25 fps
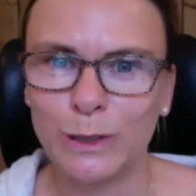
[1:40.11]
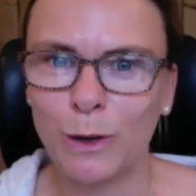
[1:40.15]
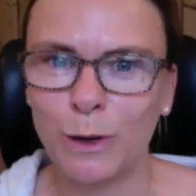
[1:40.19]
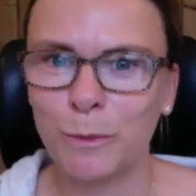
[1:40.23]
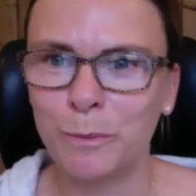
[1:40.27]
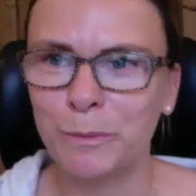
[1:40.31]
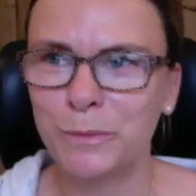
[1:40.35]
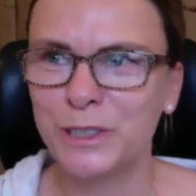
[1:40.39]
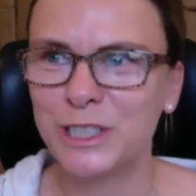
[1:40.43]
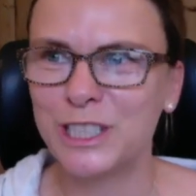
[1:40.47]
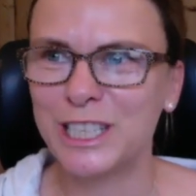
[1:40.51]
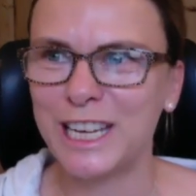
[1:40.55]

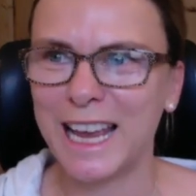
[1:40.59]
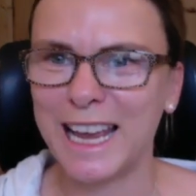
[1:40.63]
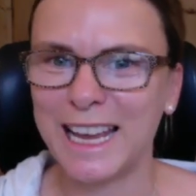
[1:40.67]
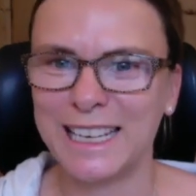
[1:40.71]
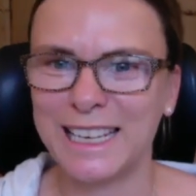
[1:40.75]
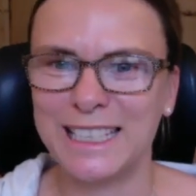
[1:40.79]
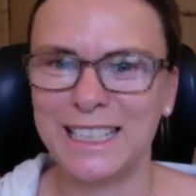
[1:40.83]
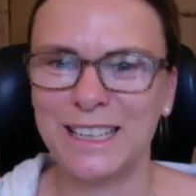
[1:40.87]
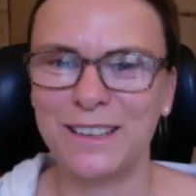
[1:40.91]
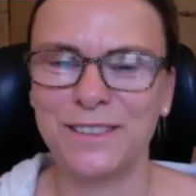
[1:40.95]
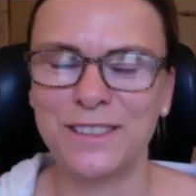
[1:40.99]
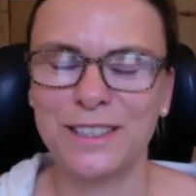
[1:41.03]

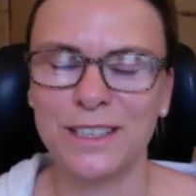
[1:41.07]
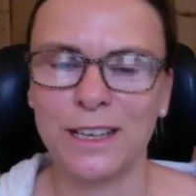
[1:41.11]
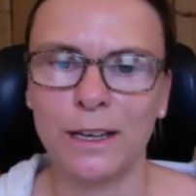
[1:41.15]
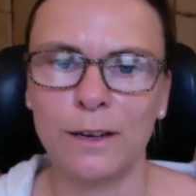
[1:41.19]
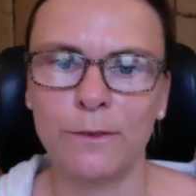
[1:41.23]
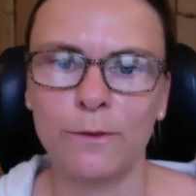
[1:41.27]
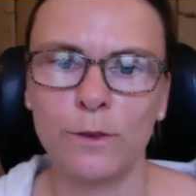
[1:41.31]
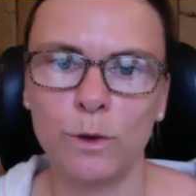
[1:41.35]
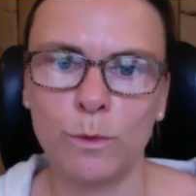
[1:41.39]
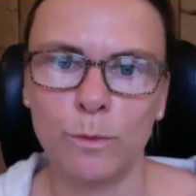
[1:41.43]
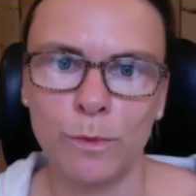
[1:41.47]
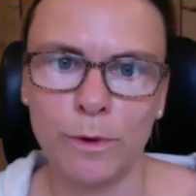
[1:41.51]
objective side of
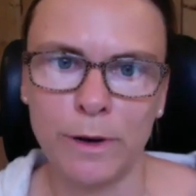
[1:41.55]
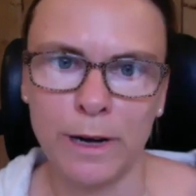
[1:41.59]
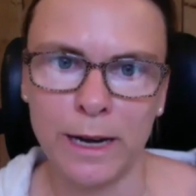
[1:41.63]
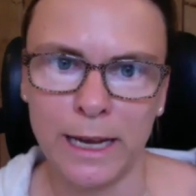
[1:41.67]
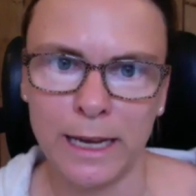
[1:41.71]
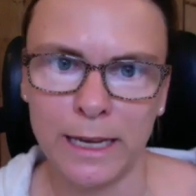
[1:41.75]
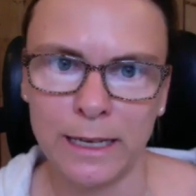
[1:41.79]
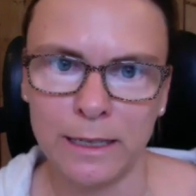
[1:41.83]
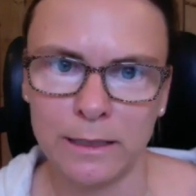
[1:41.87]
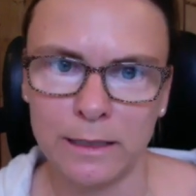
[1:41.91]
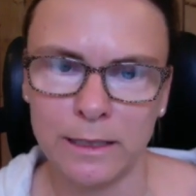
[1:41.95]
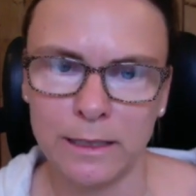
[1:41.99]
your
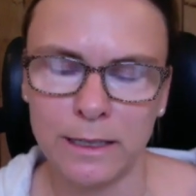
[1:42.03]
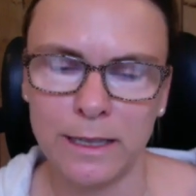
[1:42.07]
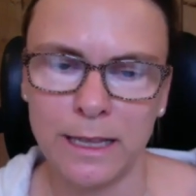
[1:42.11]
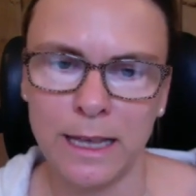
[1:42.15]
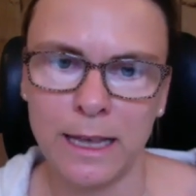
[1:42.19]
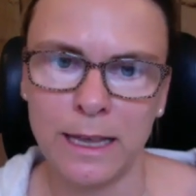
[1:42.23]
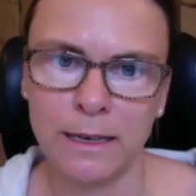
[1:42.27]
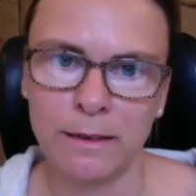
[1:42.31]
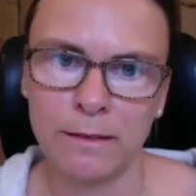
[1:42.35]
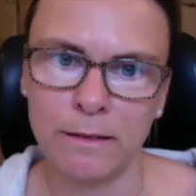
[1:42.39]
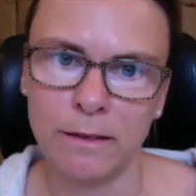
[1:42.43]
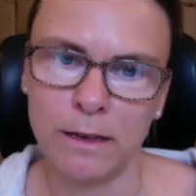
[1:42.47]
brain, to
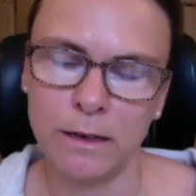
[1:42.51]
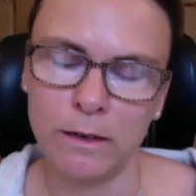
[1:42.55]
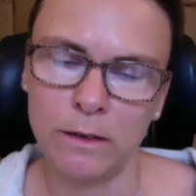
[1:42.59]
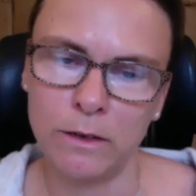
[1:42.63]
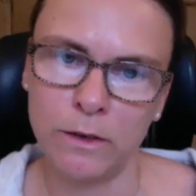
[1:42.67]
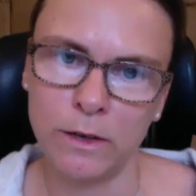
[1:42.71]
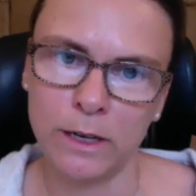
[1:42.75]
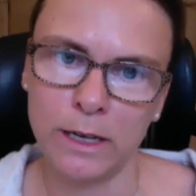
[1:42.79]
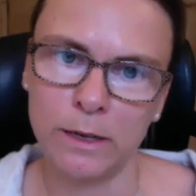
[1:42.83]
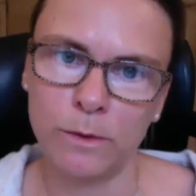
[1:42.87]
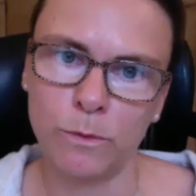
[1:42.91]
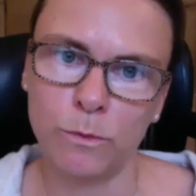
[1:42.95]
then
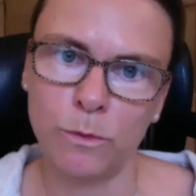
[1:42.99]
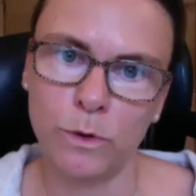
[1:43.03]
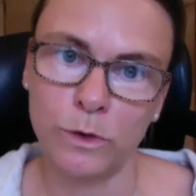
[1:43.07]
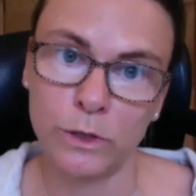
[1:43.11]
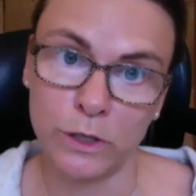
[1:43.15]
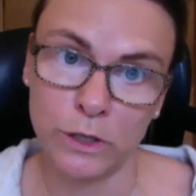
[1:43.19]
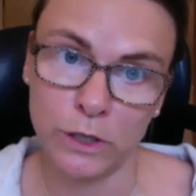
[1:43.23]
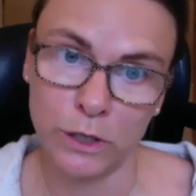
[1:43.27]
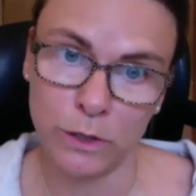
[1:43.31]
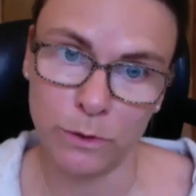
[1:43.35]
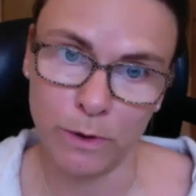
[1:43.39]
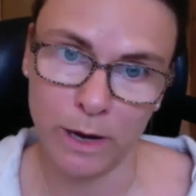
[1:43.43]
look at
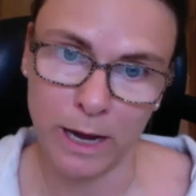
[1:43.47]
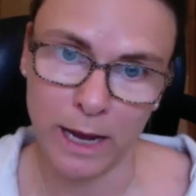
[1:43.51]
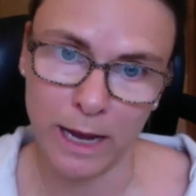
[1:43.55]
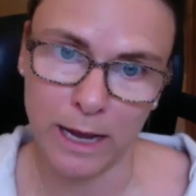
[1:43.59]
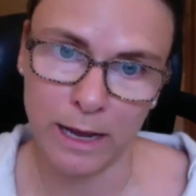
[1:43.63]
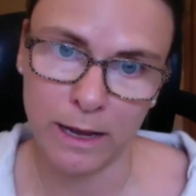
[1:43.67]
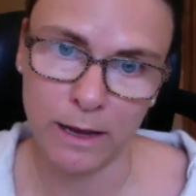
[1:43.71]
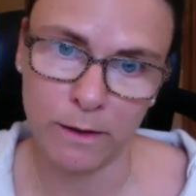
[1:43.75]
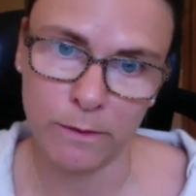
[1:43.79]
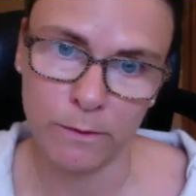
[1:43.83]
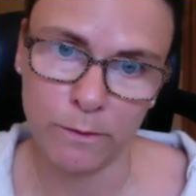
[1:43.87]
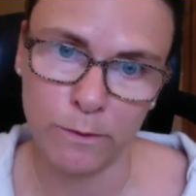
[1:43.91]
what you
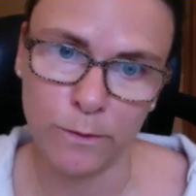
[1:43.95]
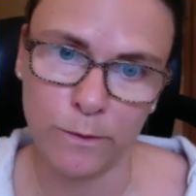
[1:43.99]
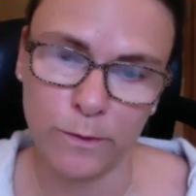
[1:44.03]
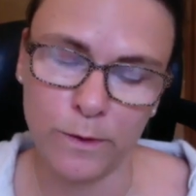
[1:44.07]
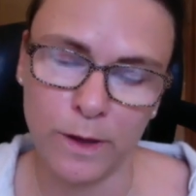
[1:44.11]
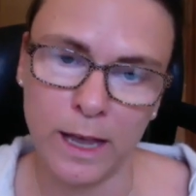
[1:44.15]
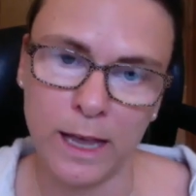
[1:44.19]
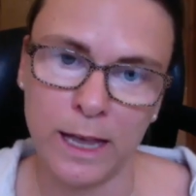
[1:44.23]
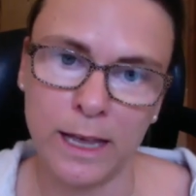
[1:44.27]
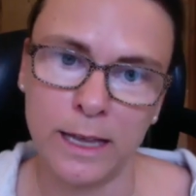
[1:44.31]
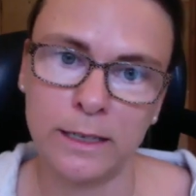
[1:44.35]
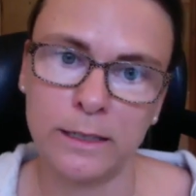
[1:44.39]
have
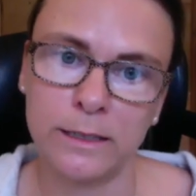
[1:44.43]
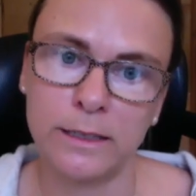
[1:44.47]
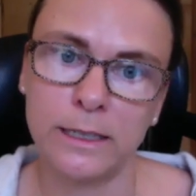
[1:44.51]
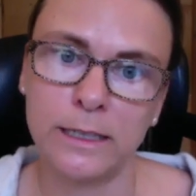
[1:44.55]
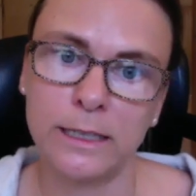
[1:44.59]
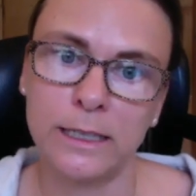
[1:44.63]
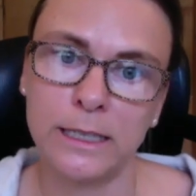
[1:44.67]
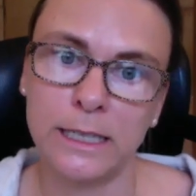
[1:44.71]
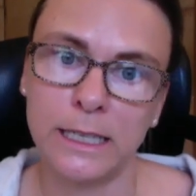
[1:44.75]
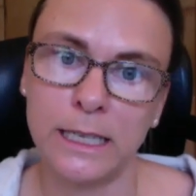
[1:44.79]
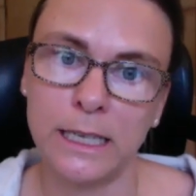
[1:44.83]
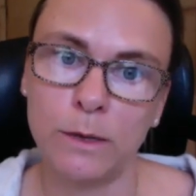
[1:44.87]
and to
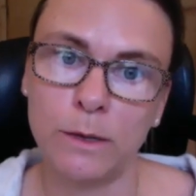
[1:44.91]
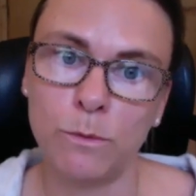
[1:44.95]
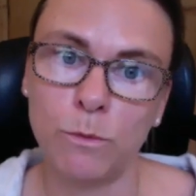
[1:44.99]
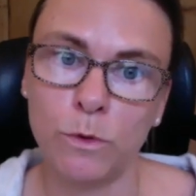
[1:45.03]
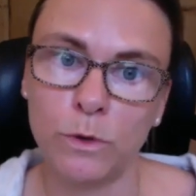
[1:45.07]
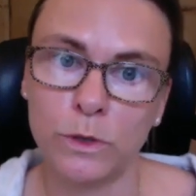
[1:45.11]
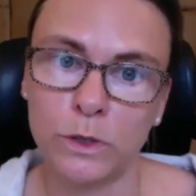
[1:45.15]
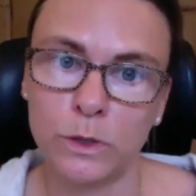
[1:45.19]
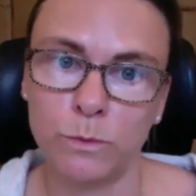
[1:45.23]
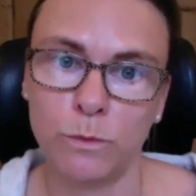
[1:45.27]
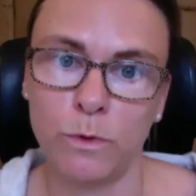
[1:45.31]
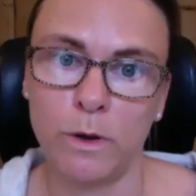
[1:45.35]
see
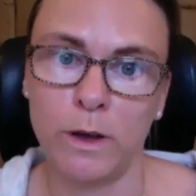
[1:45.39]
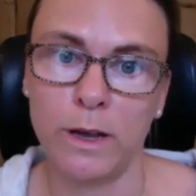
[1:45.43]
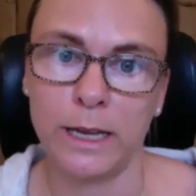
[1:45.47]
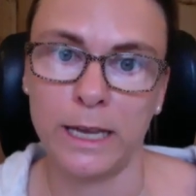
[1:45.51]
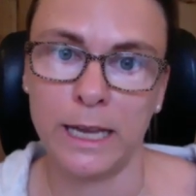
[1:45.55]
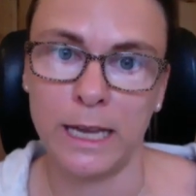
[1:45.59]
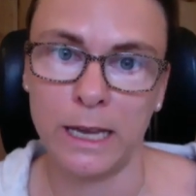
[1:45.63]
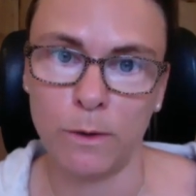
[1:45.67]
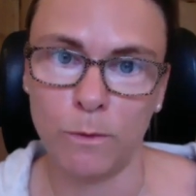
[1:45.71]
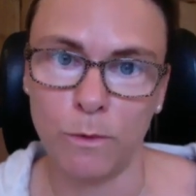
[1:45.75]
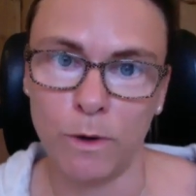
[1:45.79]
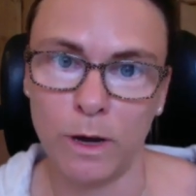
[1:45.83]
what's
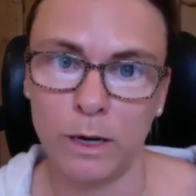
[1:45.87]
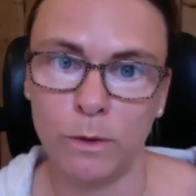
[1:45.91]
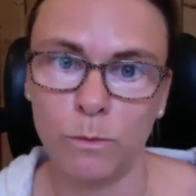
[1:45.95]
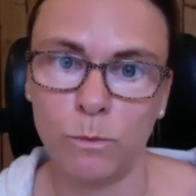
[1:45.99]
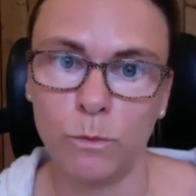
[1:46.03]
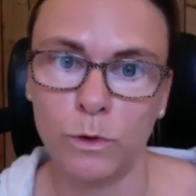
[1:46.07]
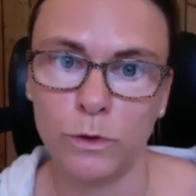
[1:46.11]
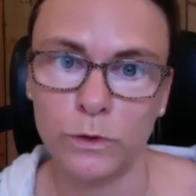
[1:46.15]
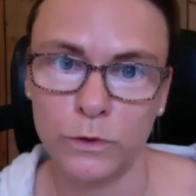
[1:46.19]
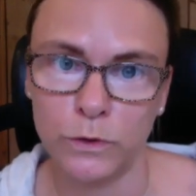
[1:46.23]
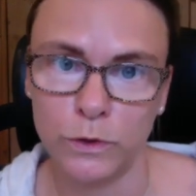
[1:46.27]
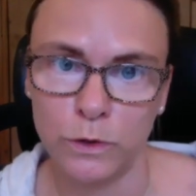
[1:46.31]
working well and
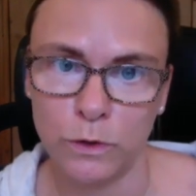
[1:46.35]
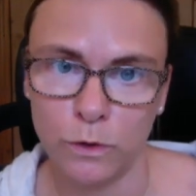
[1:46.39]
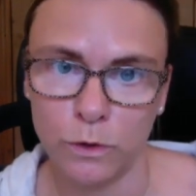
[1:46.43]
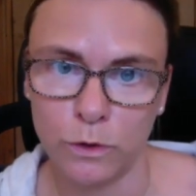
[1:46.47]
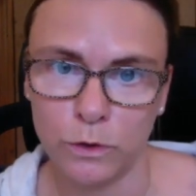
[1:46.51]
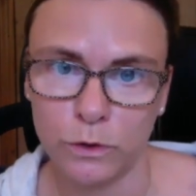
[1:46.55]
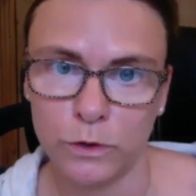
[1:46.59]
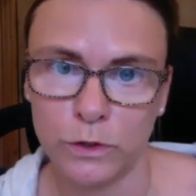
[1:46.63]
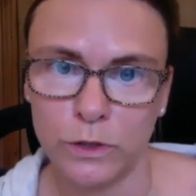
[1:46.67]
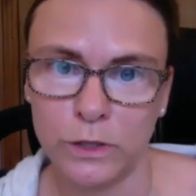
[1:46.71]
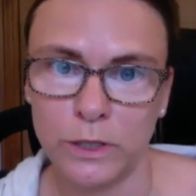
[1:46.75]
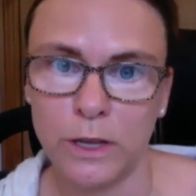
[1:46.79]
what's not.
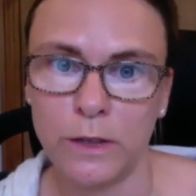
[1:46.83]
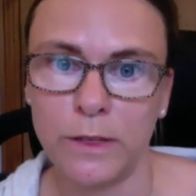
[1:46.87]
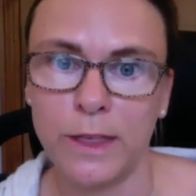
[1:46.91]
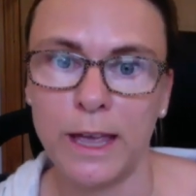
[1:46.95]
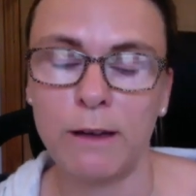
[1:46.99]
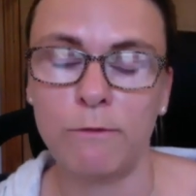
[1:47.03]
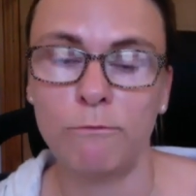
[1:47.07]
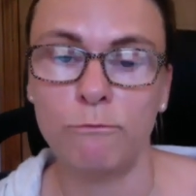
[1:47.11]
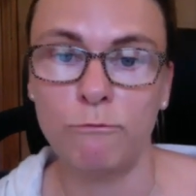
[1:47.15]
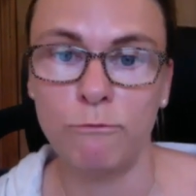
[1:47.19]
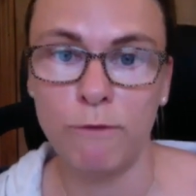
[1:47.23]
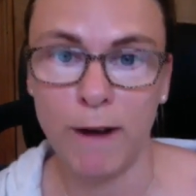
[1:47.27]
So that
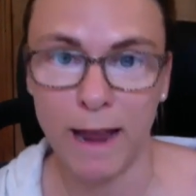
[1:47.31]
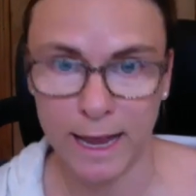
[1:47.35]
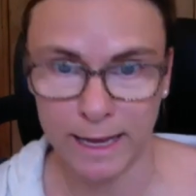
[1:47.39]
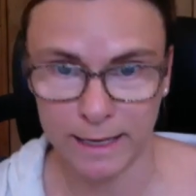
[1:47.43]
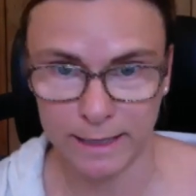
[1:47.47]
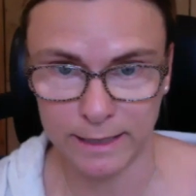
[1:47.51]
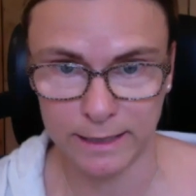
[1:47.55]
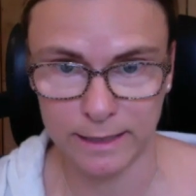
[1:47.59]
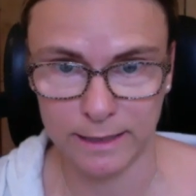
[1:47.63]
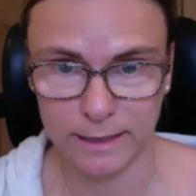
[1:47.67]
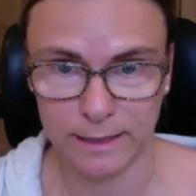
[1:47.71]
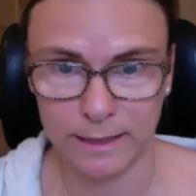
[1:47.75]

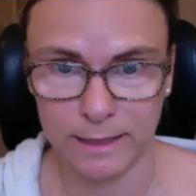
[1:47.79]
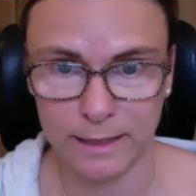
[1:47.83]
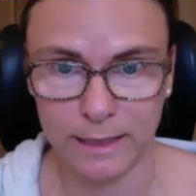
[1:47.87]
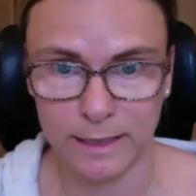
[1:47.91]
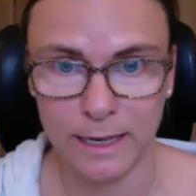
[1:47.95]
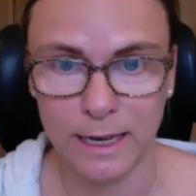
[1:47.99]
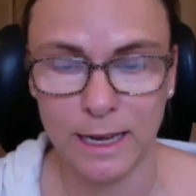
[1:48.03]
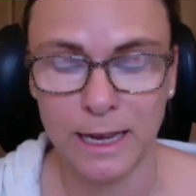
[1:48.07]
rest